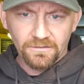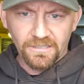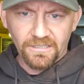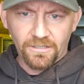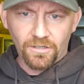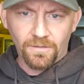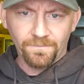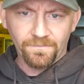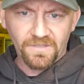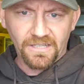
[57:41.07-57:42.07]
Did he call?
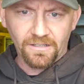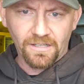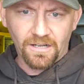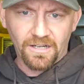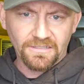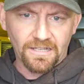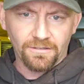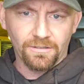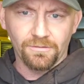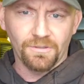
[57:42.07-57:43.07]
Carolina Eyes. I don't
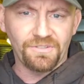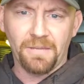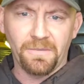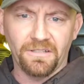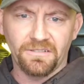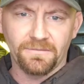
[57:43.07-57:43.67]
know what that means.